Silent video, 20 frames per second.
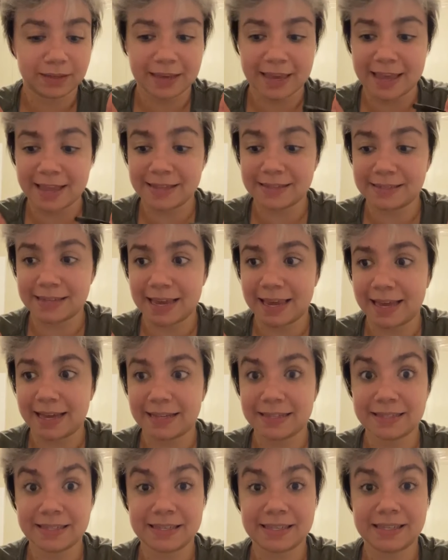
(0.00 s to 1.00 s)
in
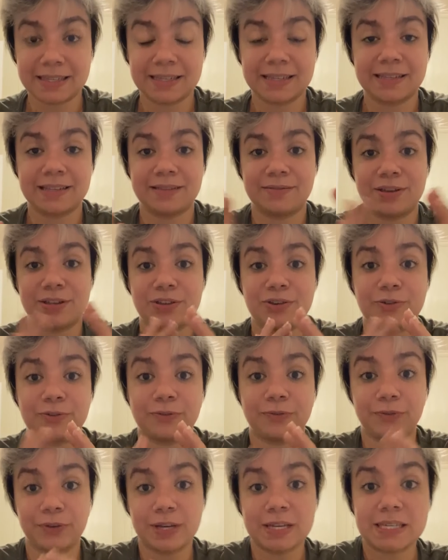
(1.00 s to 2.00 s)
dance, in your
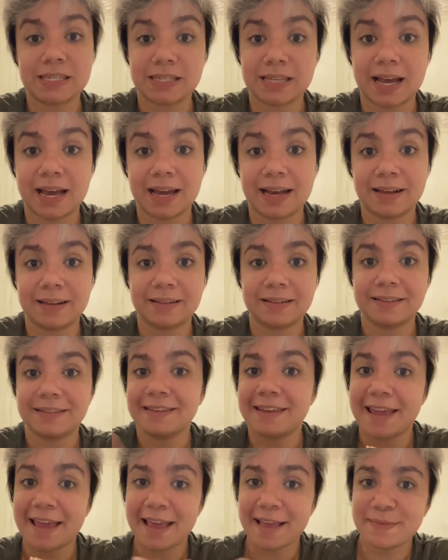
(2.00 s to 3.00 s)
freestyle,
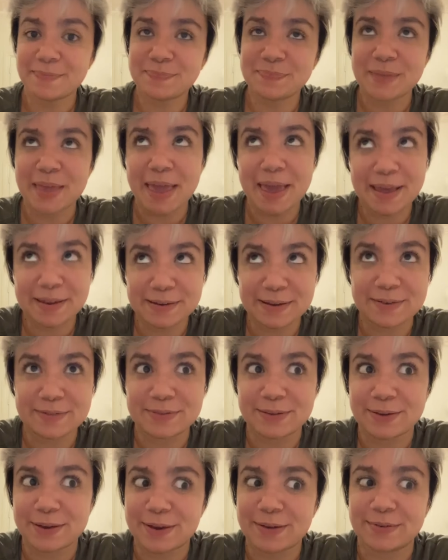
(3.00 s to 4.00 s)
and
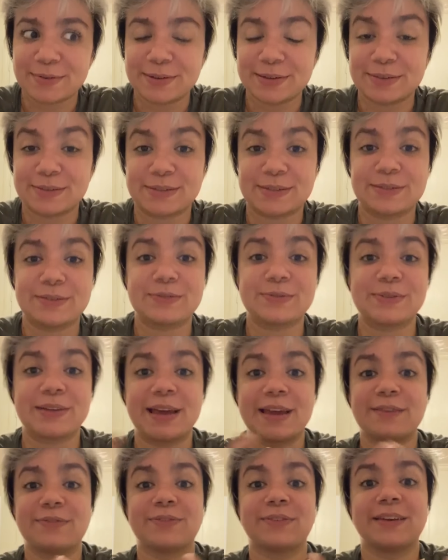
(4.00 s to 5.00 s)
other areas in your
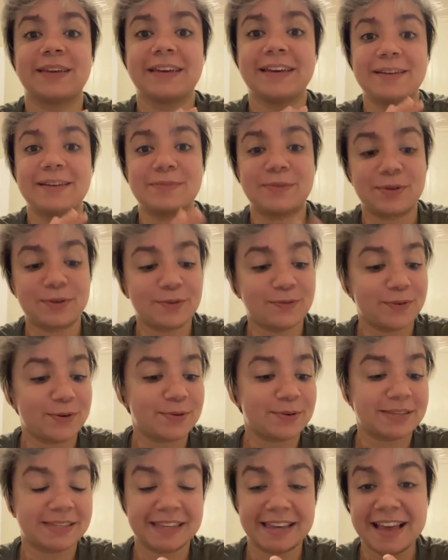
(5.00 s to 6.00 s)
life. But we're
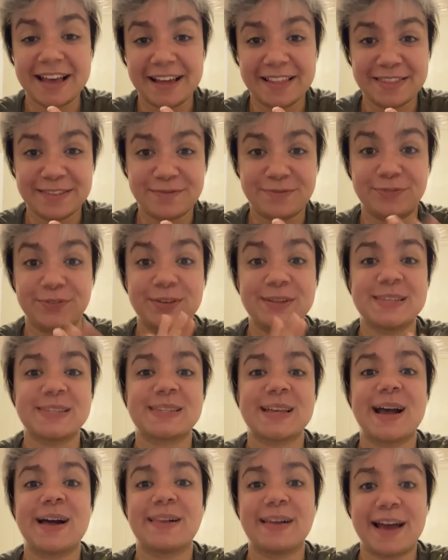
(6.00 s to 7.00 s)
focusing on the
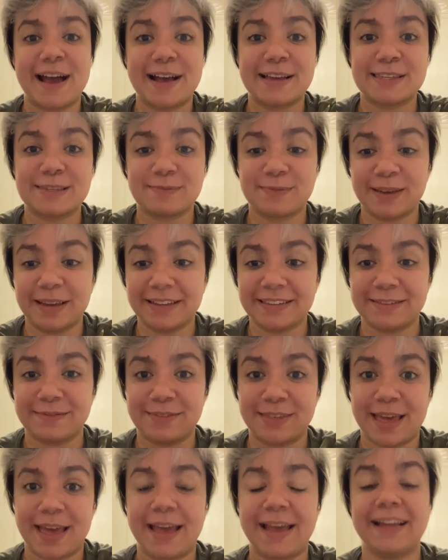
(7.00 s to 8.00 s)
freestyle aspect
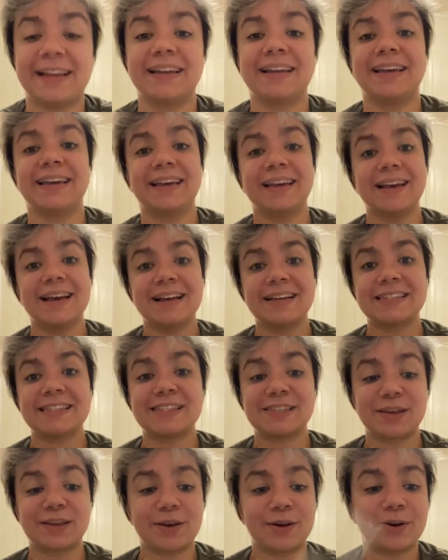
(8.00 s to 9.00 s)
of that.
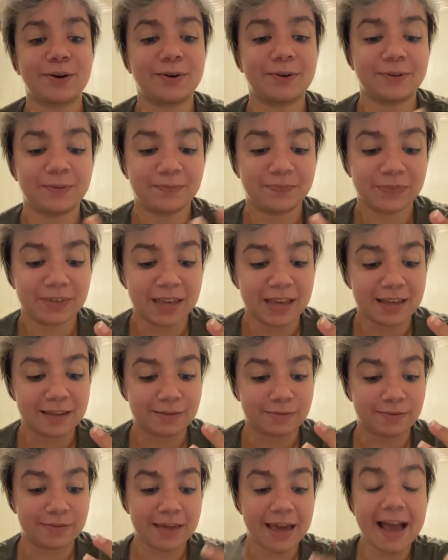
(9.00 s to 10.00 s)
So
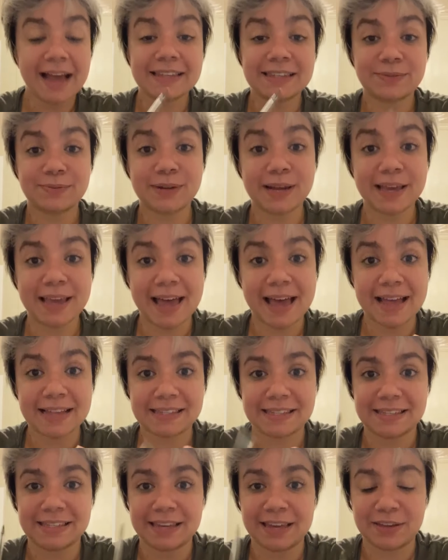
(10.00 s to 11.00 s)
that's what I had
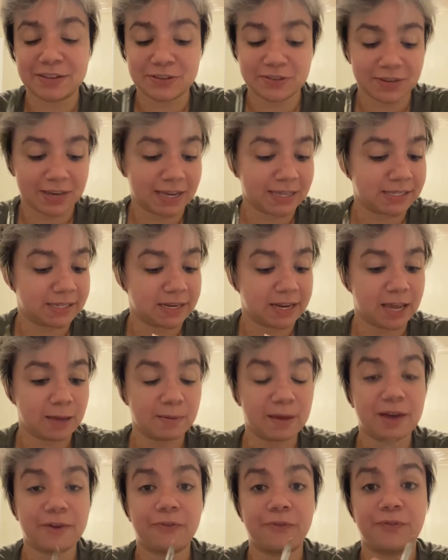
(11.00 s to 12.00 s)
to tell you guys today
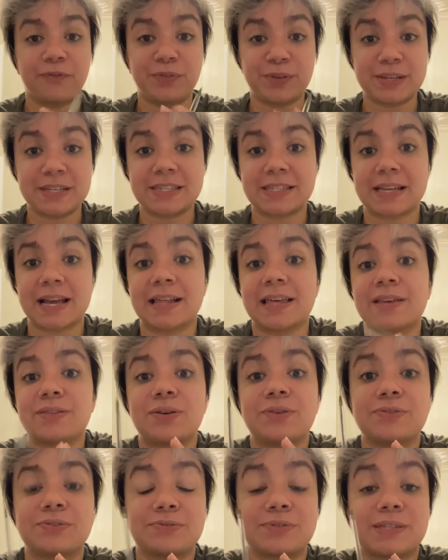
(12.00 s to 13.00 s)
about freestyling.
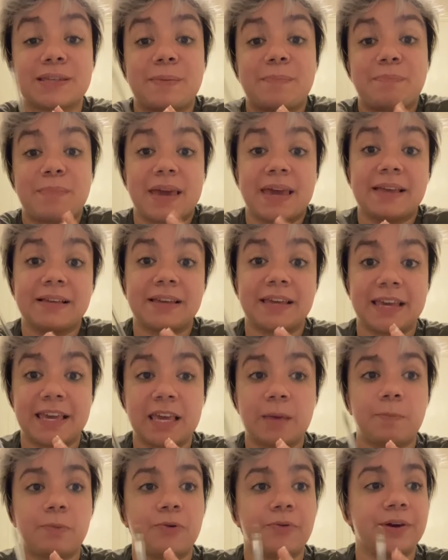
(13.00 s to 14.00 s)
Those are some main
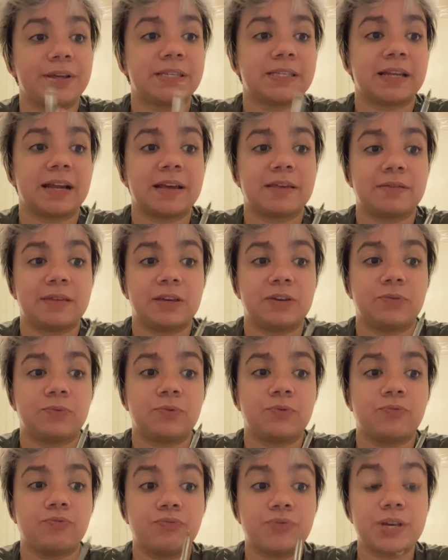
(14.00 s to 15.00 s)
key points that I think
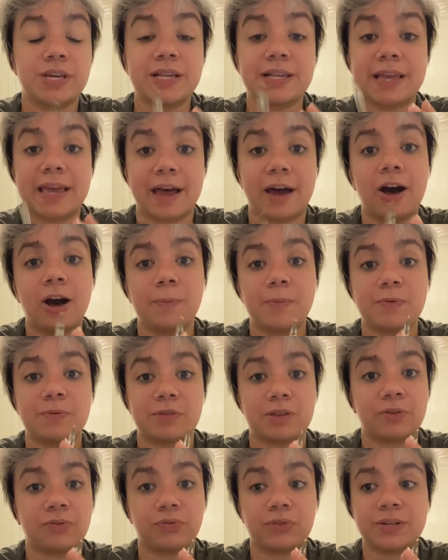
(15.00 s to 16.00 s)
will really help you
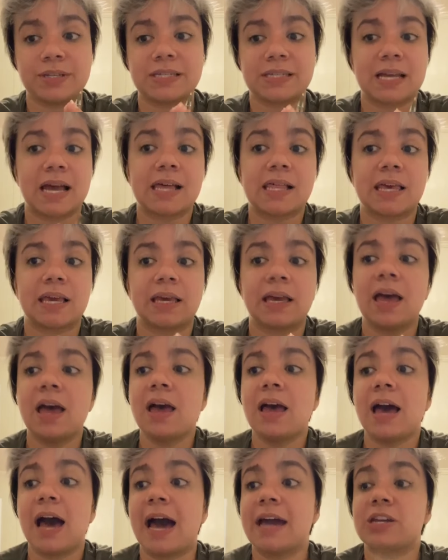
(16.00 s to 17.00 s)
with your freestyling.
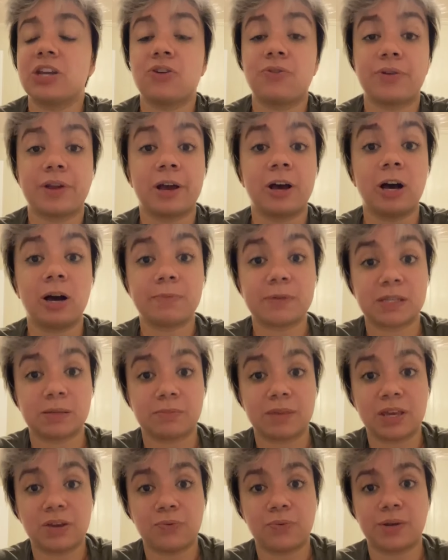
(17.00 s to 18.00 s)
I know it helps
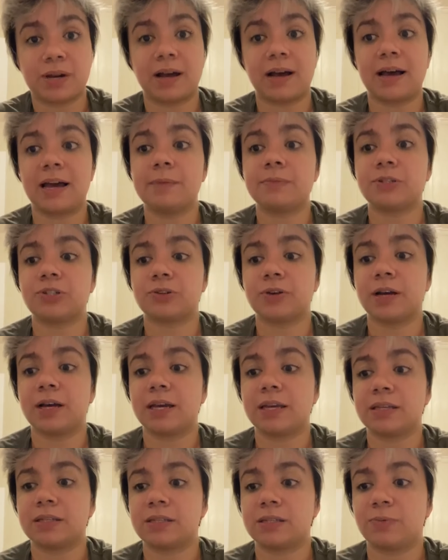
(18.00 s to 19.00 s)
me when
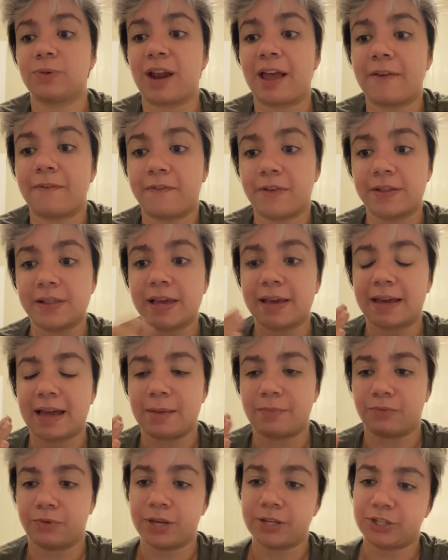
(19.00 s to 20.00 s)
when I feel like
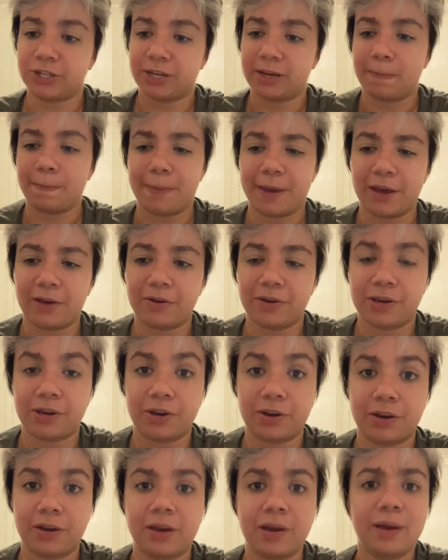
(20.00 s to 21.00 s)
I'm reaching a
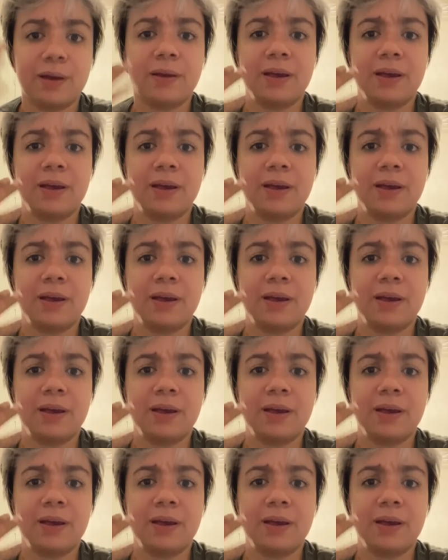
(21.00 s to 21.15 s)
barrier